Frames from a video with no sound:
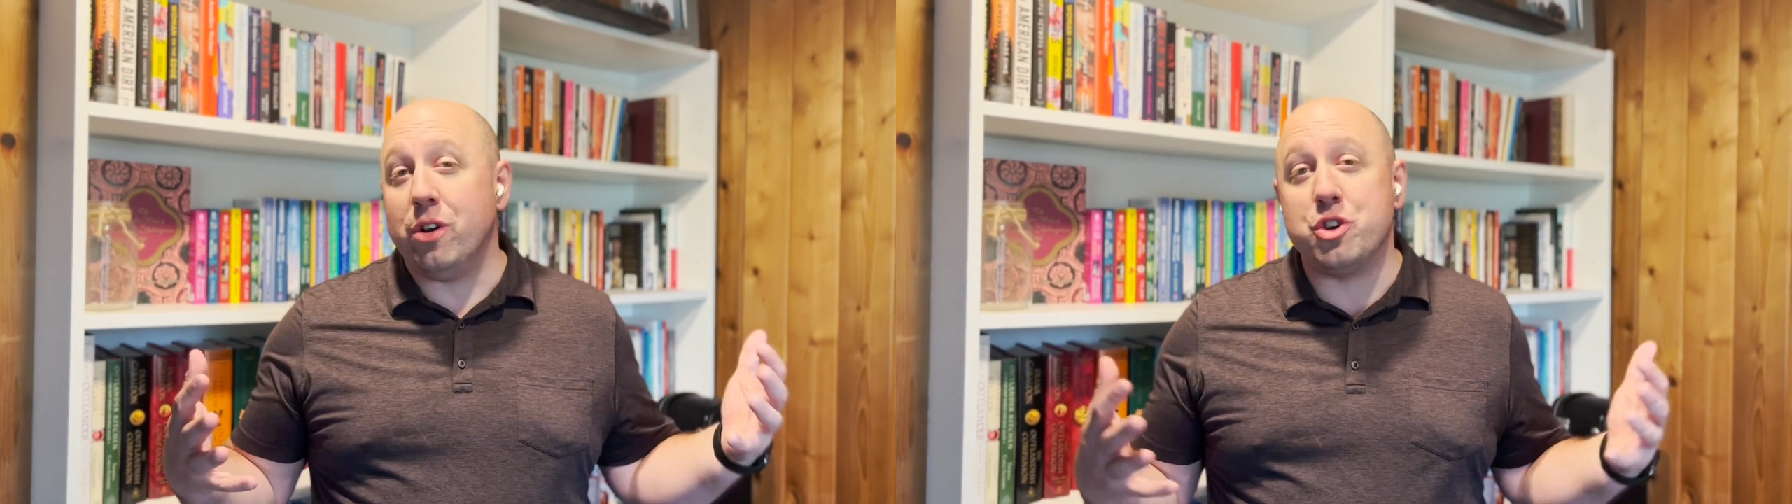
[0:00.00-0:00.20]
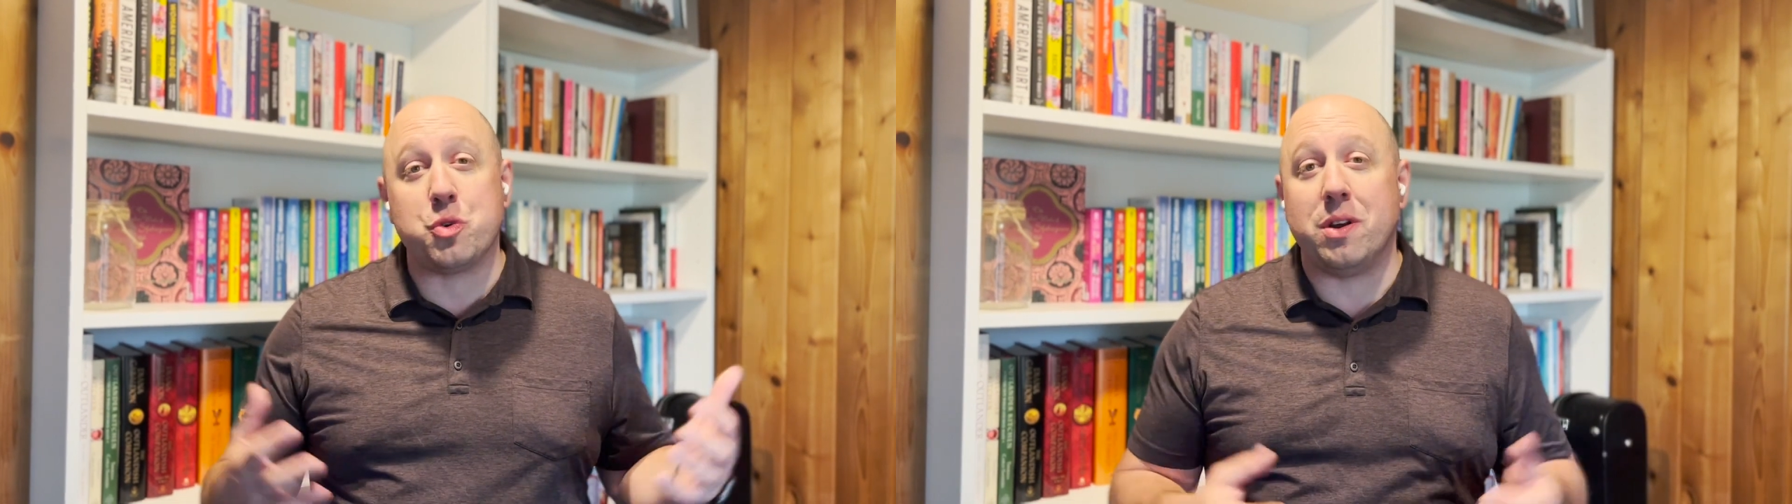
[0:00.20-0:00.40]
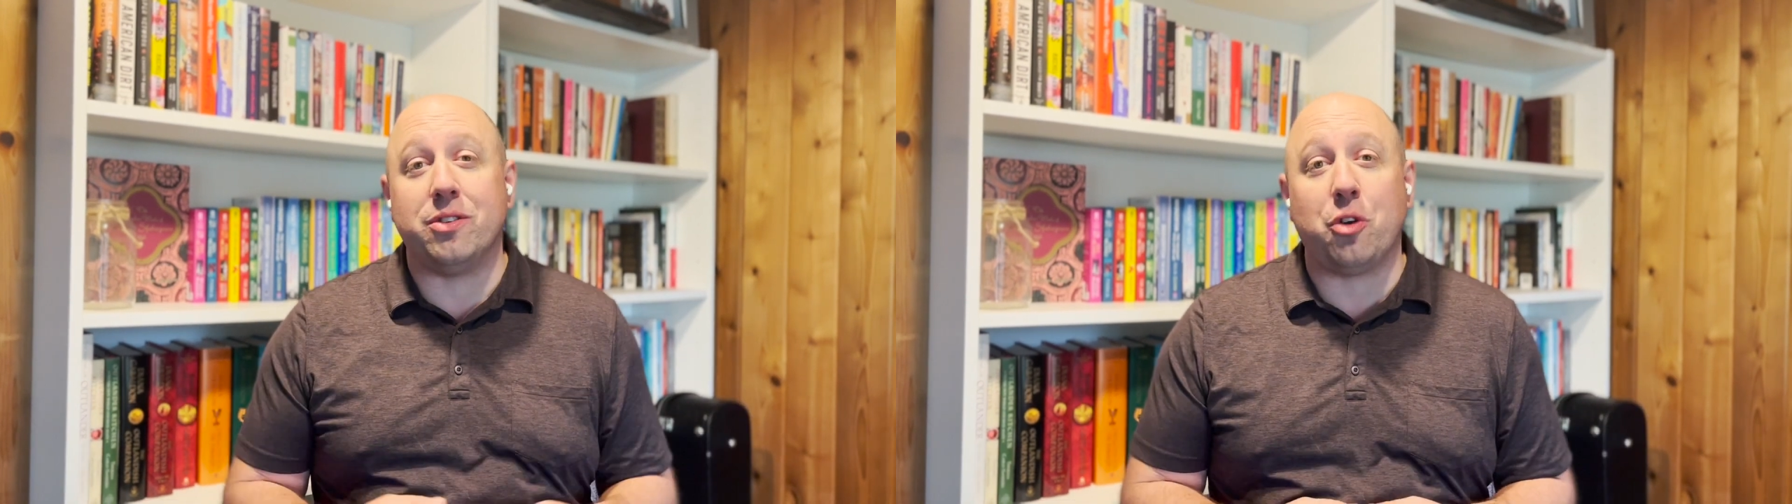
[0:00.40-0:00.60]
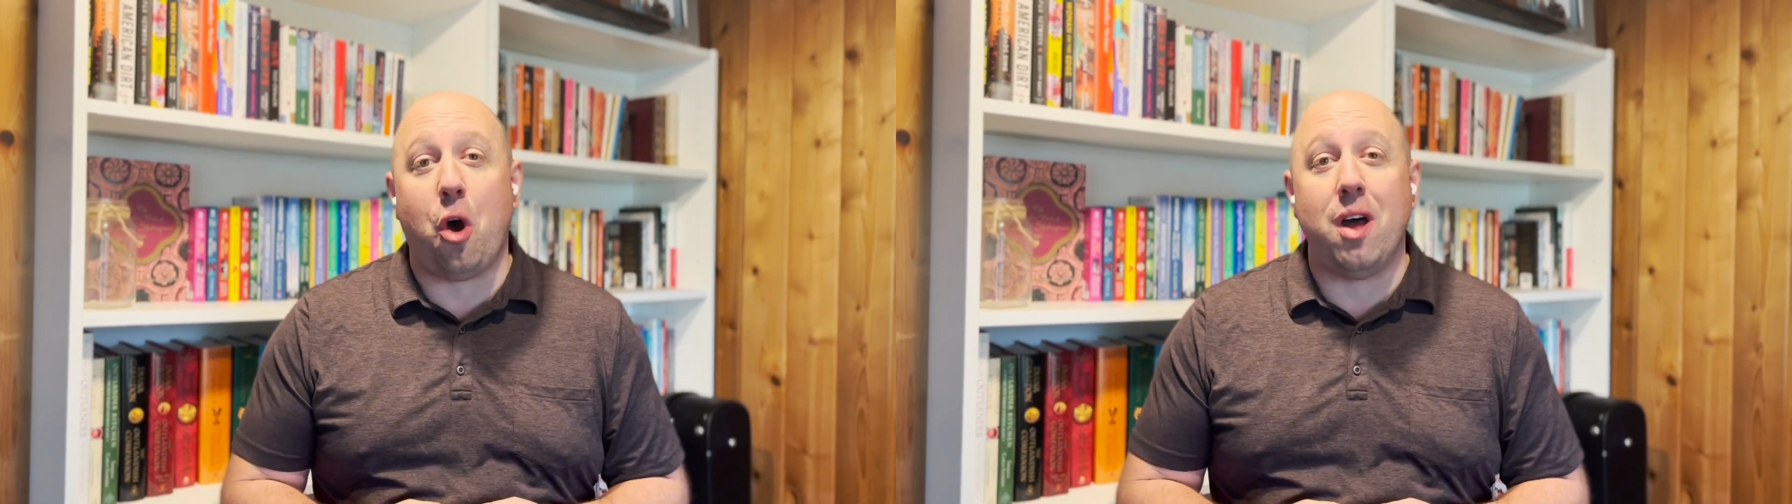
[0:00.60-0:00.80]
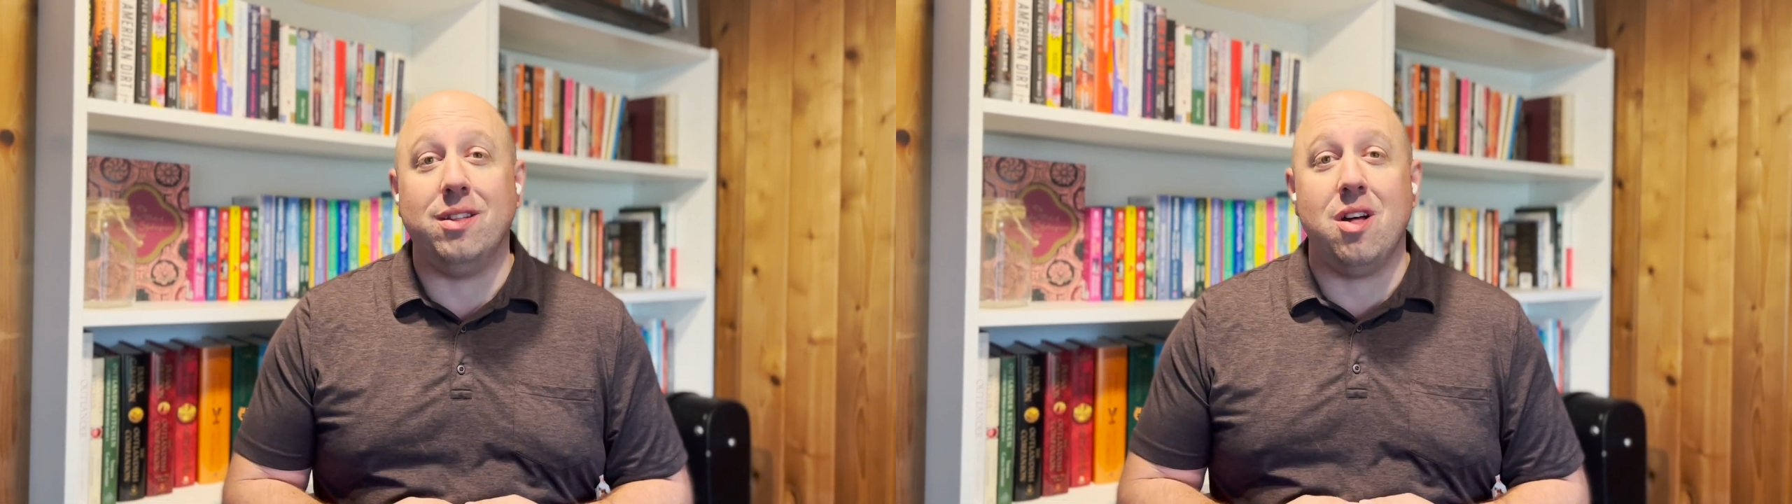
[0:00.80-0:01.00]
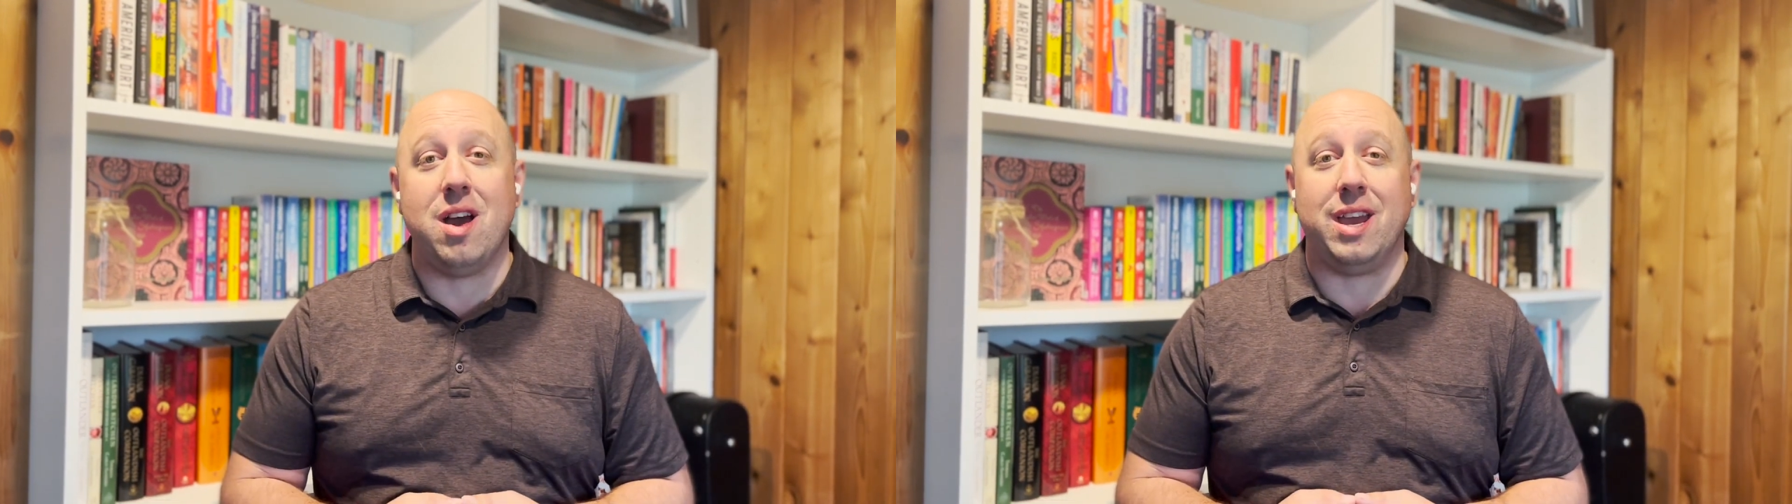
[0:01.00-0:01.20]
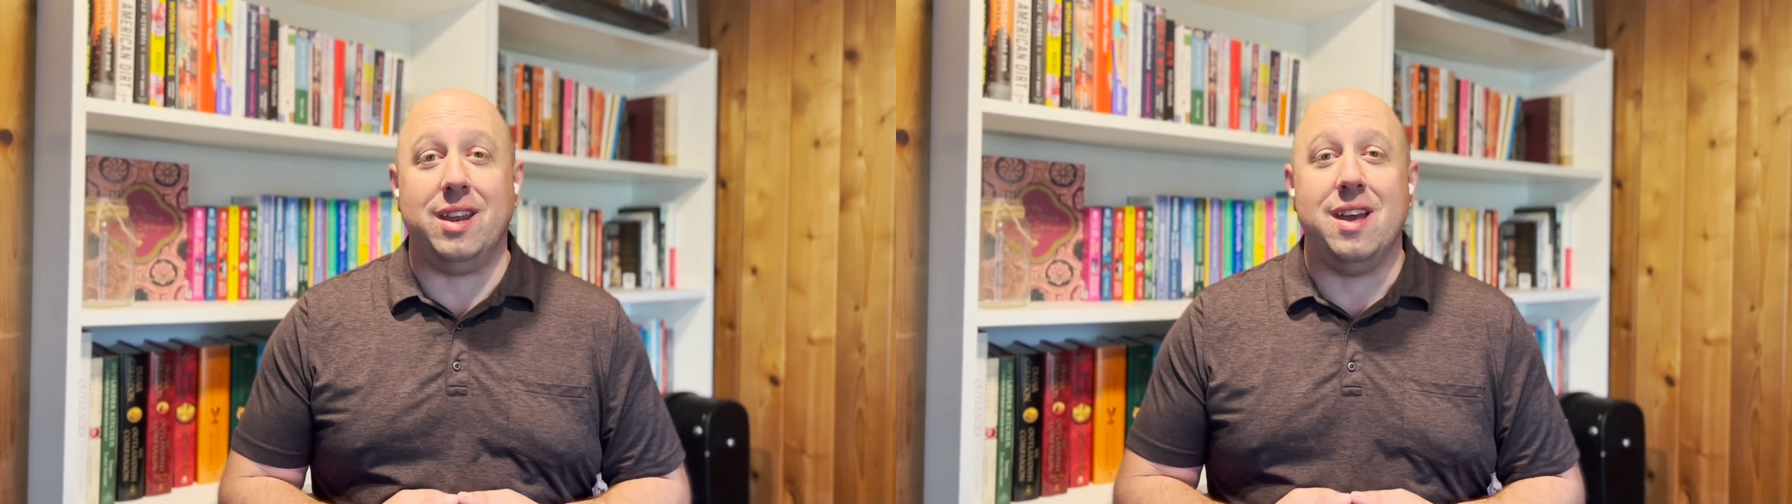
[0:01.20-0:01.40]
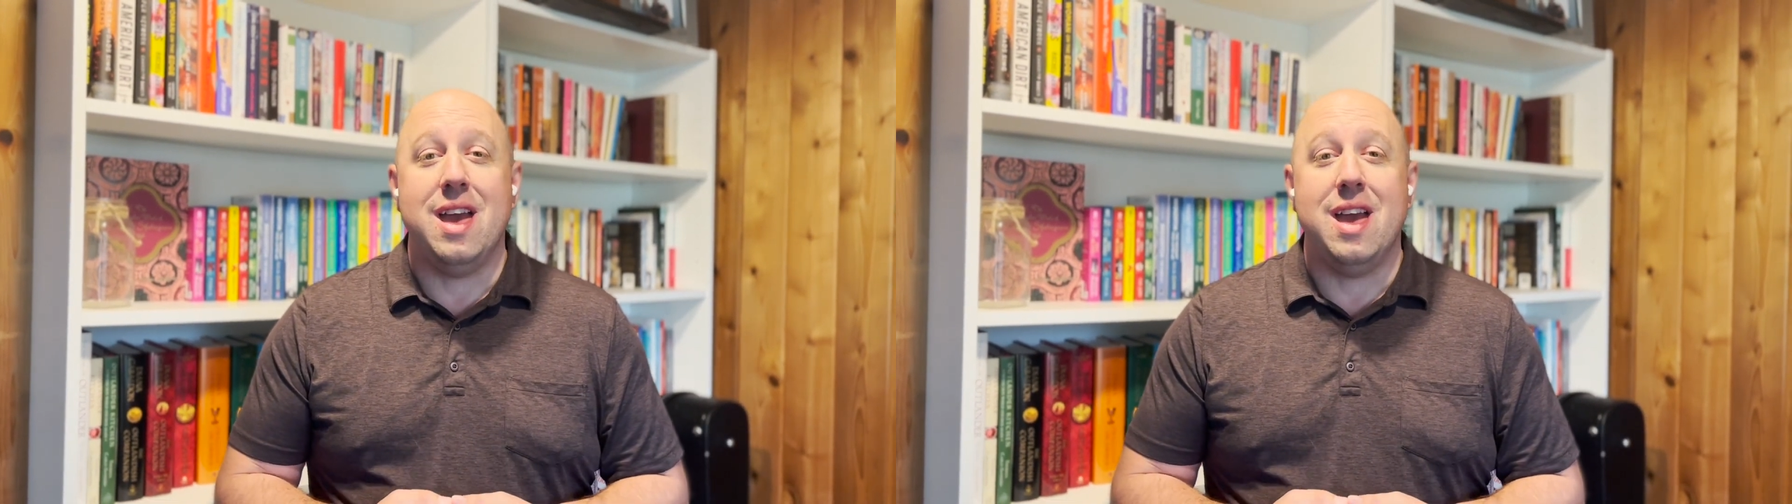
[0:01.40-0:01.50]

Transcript: join us online